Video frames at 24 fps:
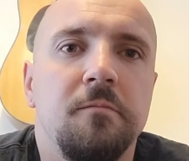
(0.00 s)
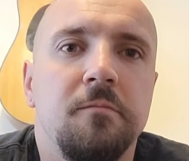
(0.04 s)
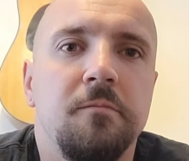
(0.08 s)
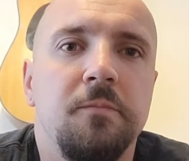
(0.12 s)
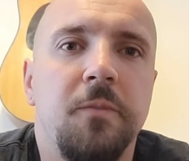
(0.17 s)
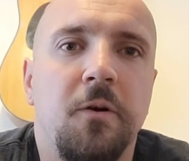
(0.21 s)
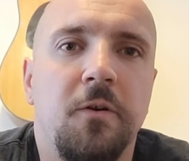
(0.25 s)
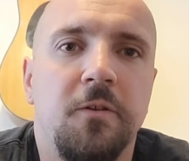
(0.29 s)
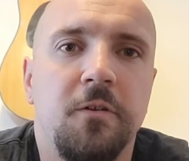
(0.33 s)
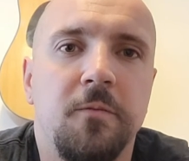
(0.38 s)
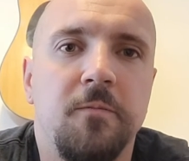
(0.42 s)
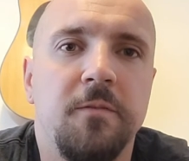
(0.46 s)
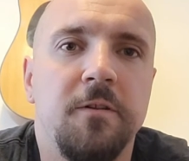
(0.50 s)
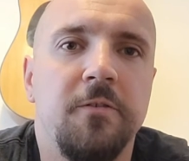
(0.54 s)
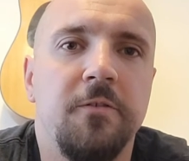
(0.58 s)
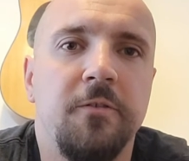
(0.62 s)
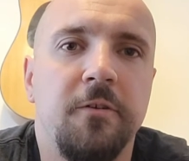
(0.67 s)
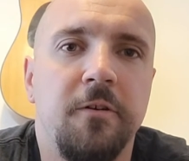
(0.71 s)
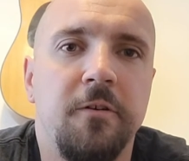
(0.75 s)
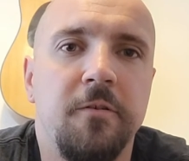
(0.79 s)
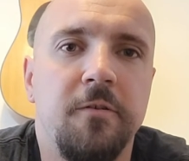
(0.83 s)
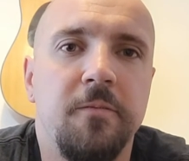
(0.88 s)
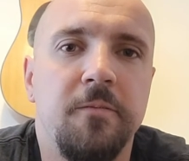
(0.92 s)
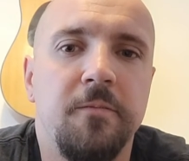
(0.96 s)
Possibly
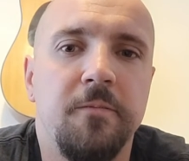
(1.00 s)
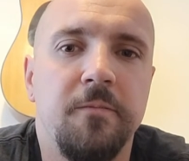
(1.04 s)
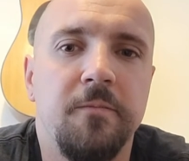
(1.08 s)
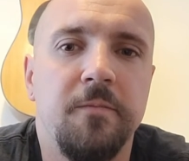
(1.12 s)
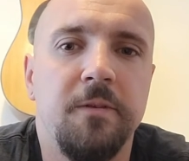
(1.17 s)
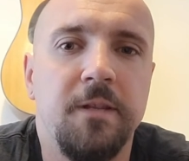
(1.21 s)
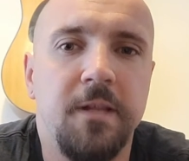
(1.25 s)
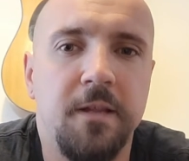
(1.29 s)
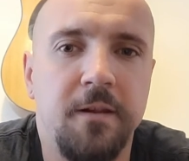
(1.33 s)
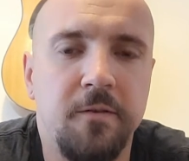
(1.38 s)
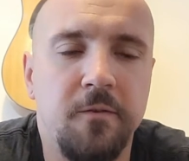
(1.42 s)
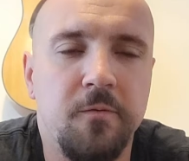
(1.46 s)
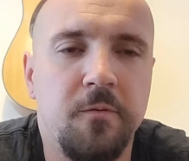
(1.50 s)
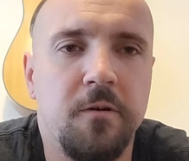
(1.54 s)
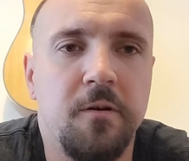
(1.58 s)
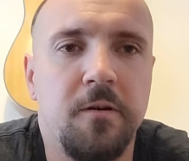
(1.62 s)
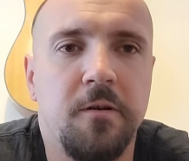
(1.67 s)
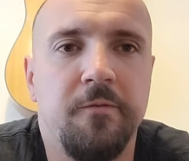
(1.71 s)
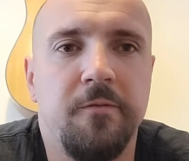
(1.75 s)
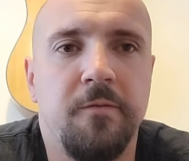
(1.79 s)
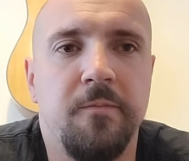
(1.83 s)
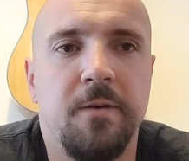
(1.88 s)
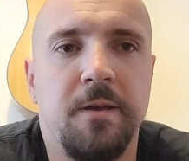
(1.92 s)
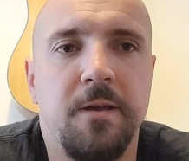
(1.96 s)
true, didn't
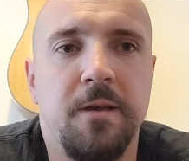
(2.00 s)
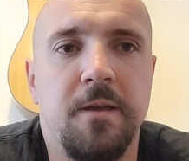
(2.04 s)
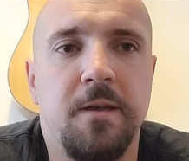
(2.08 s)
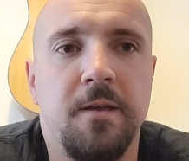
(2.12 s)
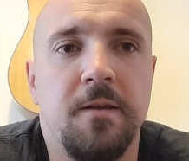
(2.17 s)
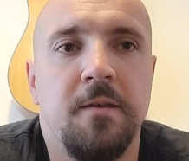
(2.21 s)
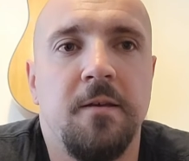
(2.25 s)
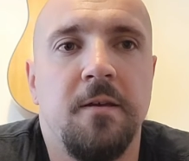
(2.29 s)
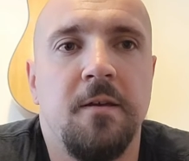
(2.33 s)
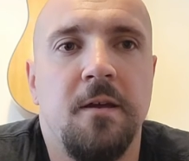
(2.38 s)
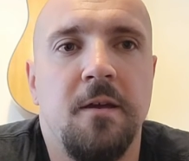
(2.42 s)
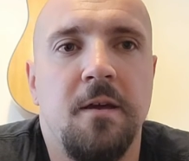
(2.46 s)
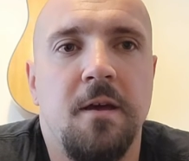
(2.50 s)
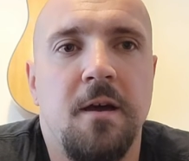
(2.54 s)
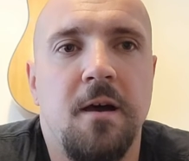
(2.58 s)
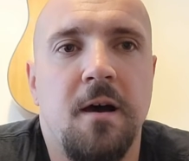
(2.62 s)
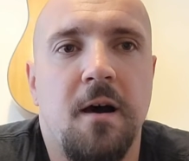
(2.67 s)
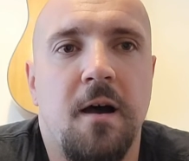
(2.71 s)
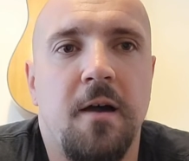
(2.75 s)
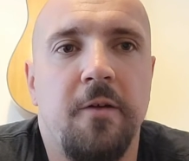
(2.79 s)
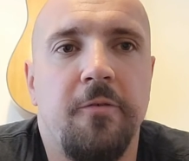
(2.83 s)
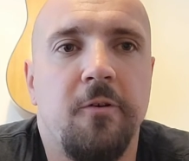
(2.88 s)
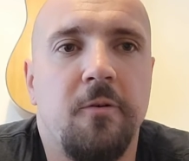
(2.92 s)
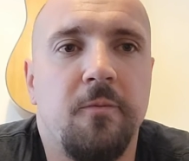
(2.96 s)
work for me.
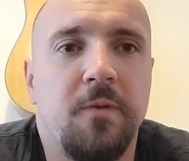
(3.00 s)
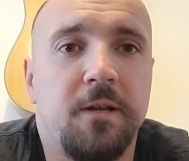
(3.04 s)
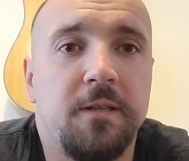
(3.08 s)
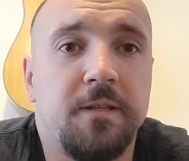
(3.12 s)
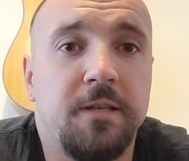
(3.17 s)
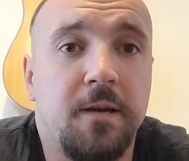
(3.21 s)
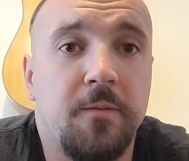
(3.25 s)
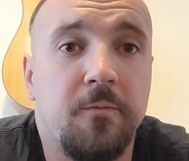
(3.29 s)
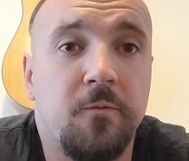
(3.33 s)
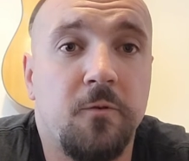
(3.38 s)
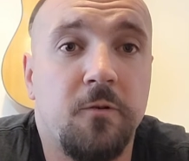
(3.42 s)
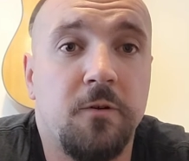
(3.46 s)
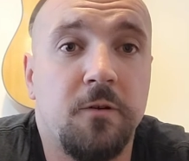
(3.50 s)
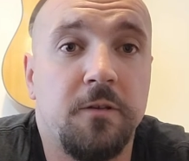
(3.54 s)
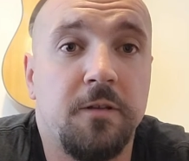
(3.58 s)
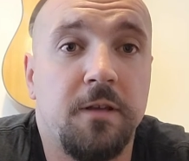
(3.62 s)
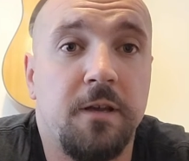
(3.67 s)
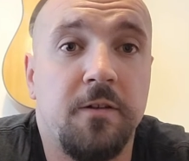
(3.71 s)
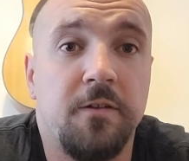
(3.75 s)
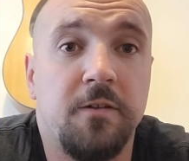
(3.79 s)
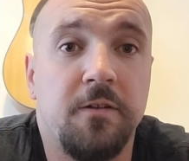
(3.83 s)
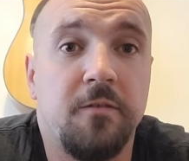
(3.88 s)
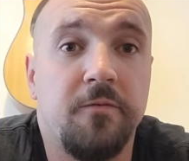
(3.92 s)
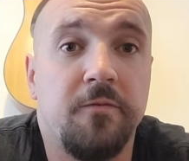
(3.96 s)
I thought my tap water
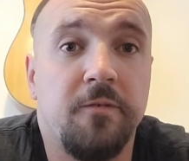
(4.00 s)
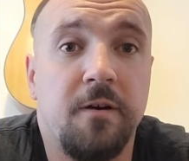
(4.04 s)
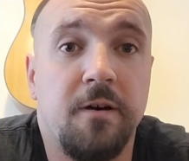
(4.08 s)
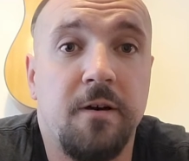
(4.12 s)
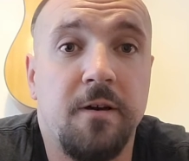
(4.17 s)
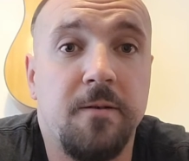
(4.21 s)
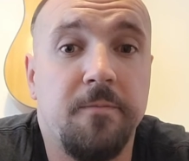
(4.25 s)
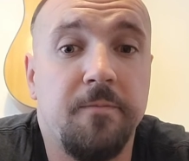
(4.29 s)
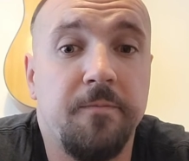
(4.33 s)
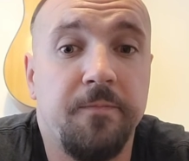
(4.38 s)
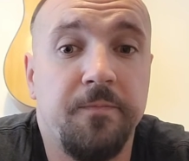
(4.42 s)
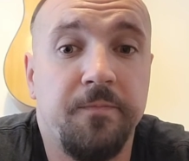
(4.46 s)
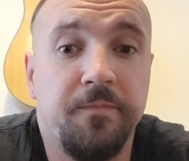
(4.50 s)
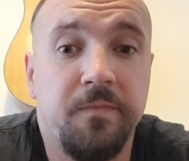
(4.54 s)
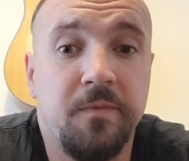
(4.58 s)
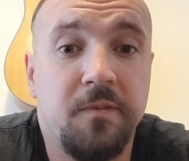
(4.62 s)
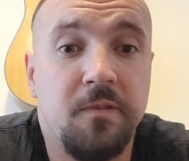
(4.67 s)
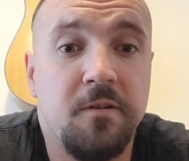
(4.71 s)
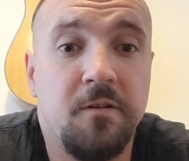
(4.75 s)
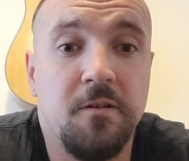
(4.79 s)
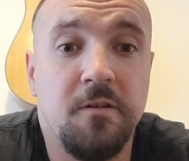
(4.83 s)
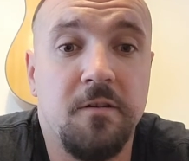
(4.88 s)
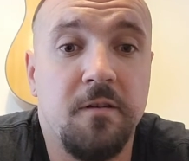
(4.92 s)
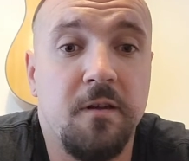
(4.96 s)
tasted fine,
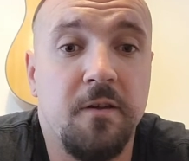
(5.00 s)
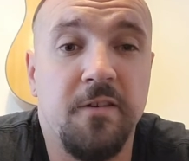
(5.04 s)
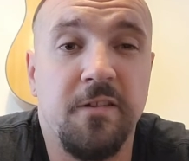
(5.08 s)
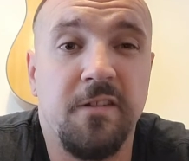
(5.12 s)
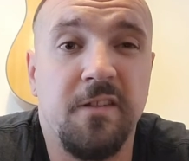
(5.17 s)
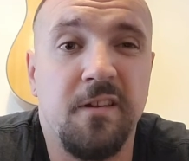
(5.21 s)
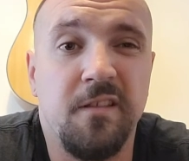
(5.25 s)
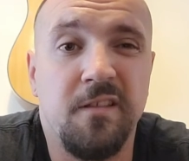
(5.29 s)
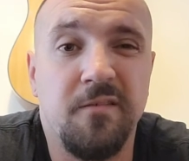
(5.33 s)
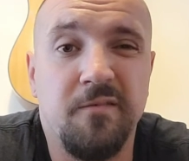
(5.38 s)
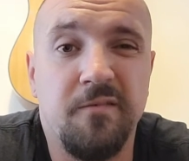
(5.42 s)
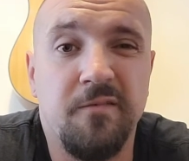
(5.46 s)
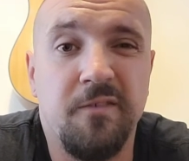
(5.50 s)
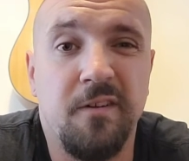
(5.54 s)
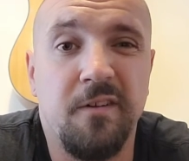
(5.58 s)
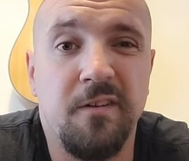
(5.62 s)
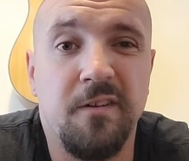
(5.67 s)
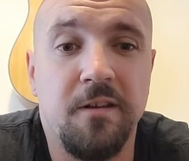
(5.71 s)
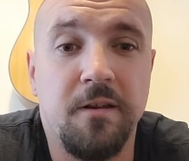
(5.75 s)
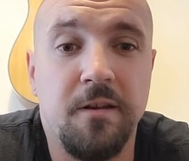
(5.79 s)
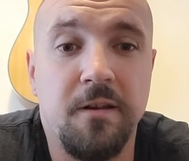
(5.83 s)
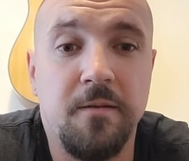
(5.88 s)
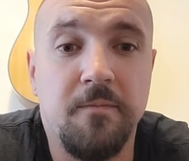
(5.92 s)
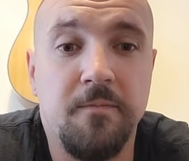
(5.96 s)
couldn't notice anything funny
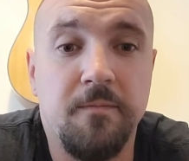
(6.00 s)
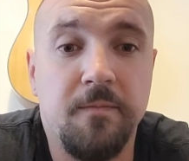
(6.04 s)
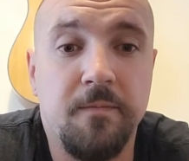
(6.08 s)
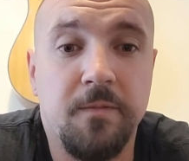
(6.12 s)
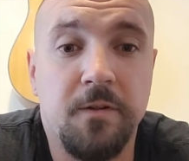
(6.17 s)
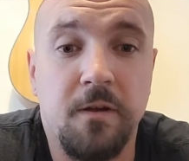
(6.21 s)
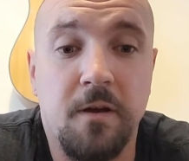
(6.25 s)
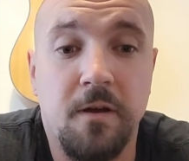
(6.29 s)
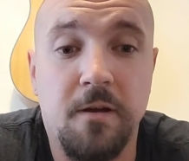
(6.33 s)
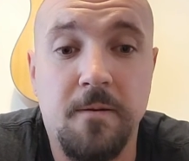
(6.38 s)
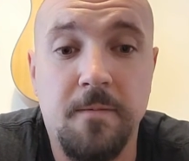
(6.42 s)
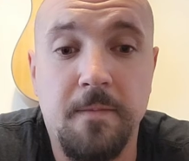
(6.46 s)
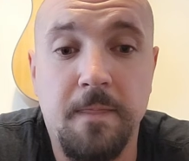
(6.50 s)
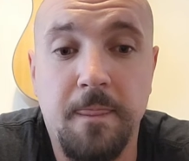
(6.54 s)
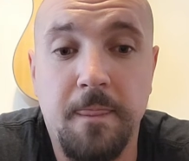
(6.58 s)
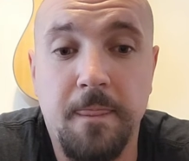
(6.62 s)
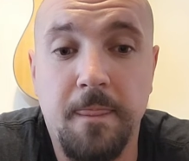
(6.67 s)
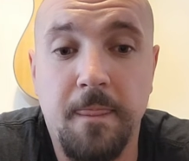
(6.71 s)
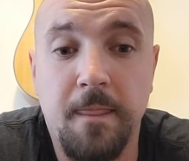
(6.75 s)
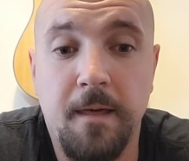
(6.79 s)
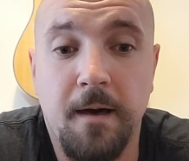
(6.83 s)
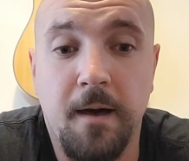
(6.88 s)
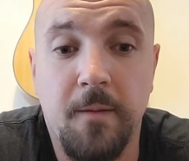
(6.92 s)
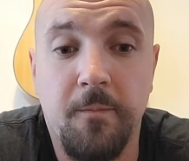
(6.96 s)
in it, so
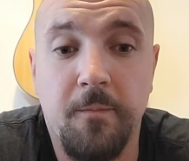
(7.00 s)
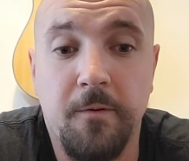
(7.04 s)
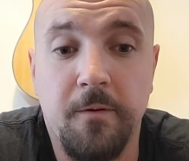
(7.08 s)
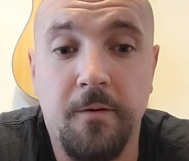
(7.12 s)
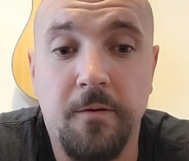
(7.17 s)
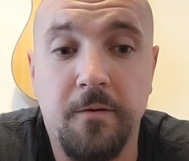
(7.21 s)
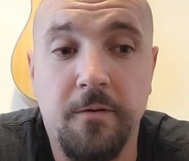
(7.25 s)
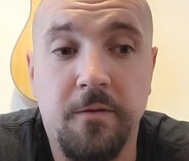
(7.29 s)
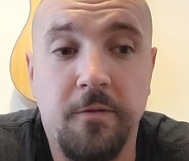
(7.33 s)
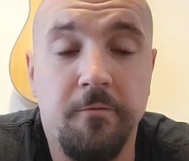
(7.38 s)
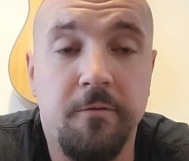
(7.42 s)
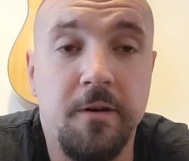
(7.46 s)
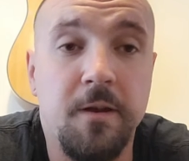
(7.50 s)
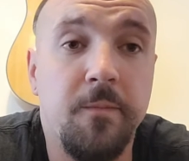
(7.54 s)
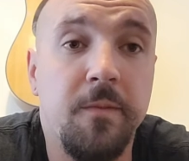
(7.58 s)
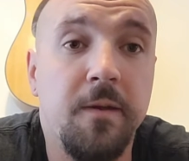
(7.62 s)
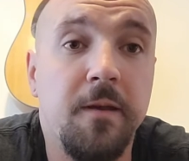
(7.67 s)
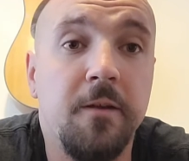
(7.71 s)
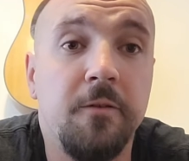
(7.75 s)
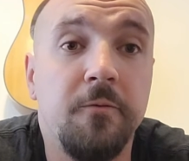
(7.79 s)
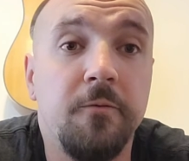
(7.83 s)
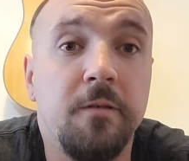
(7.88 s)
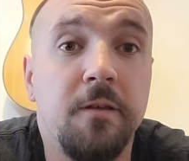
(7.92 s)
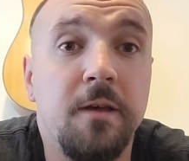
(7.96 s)
I brewed 3
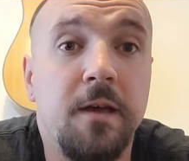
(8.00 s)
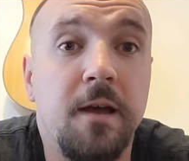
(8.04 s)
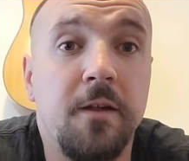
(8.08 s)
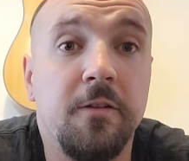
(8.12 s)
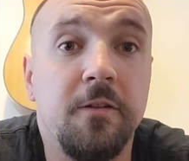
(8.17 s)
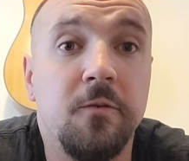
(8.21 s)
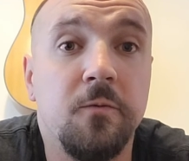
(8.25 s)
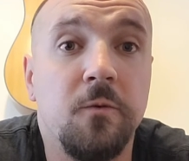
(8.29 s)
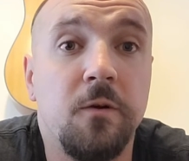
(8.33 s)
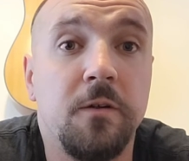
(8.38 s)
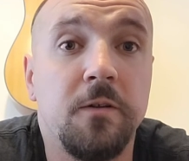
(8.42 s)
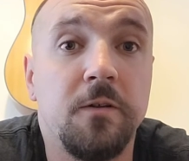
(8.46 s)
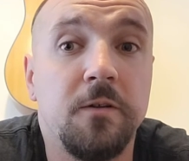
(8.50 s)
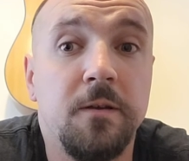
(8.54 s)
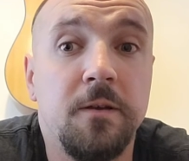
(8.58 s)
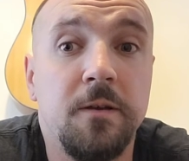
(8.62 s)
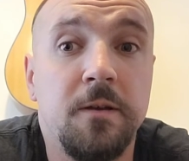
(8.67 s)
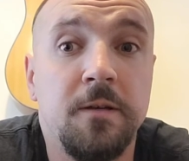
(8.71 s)
beers with it as it was.